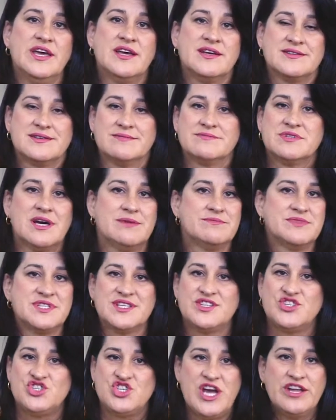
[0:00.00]
Sometimes
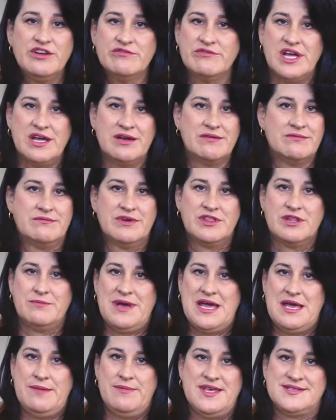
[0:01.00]
it's January when the
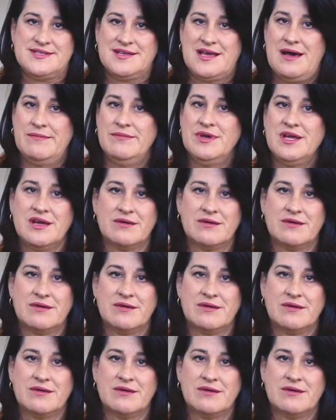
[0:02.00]
baby's coming